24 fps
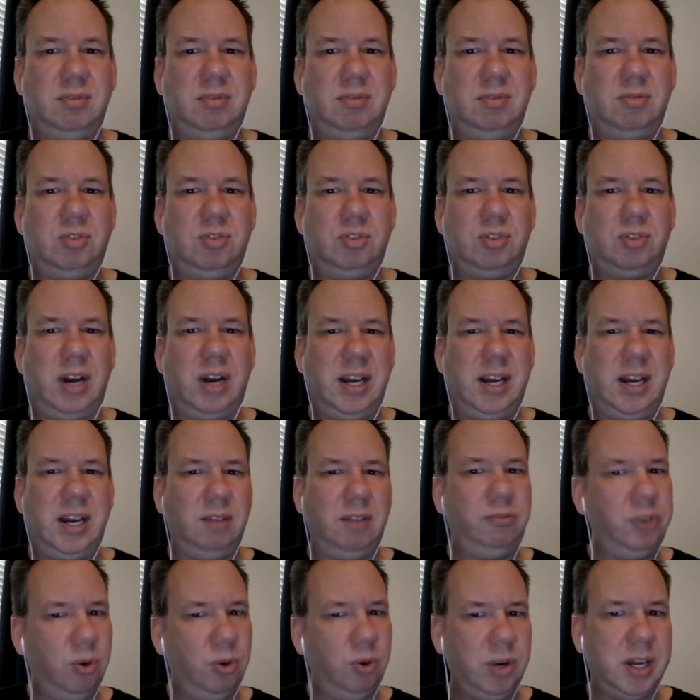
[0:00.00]
try to get
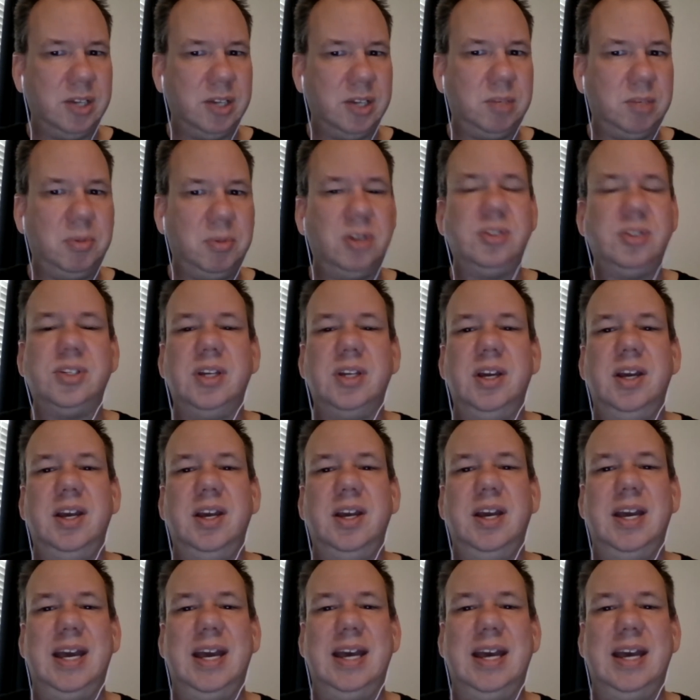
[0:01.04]
fewer customers.
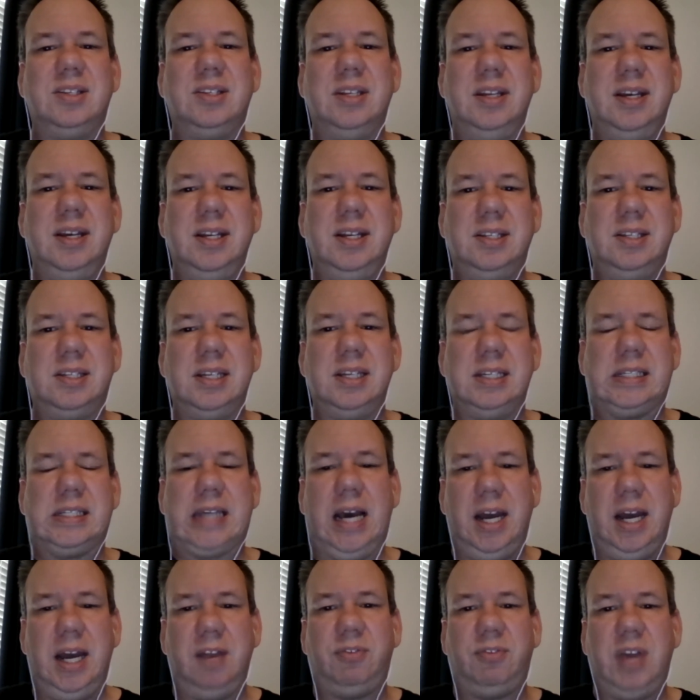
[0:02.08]
It's
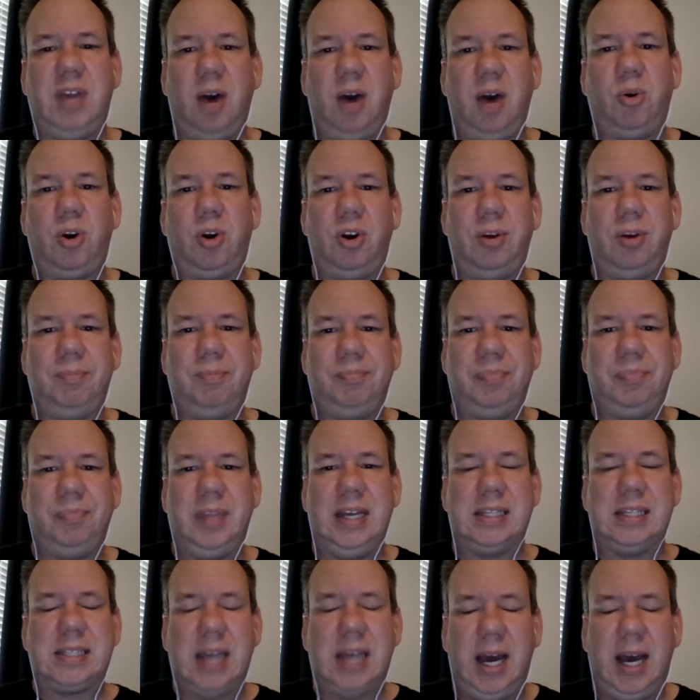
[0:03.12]
kind of
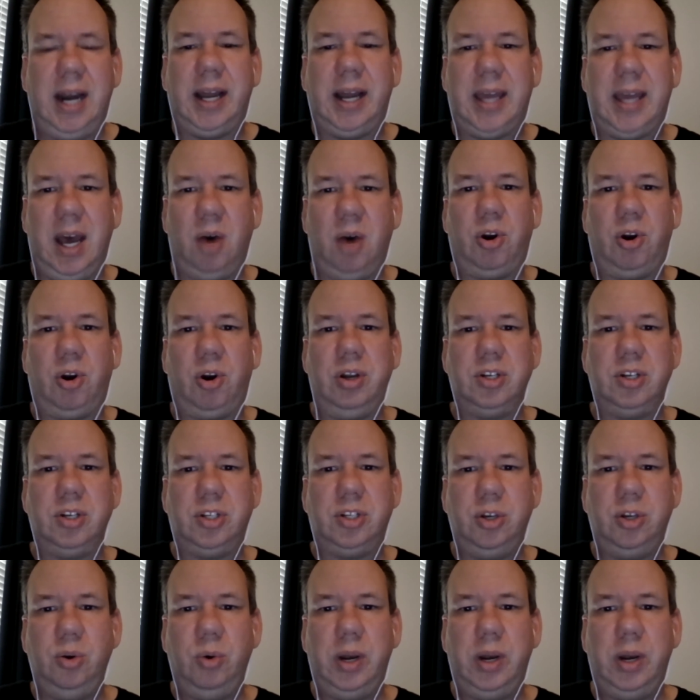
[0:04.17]

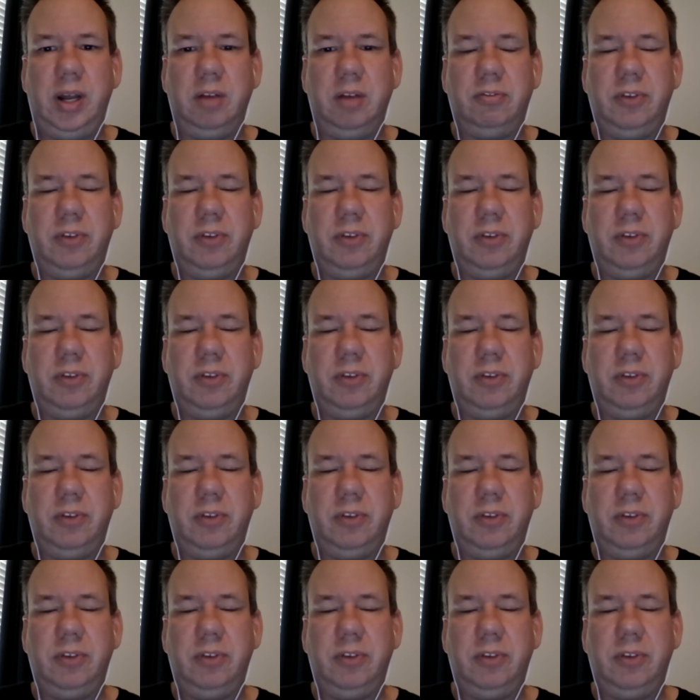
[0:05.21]
counterintuitive.